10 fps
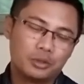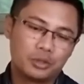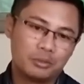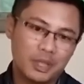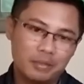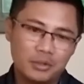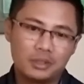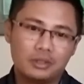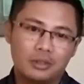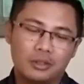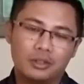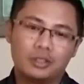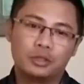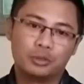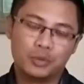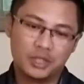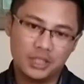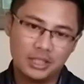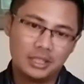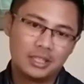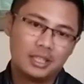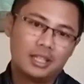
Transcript: contour maps or a toposheet.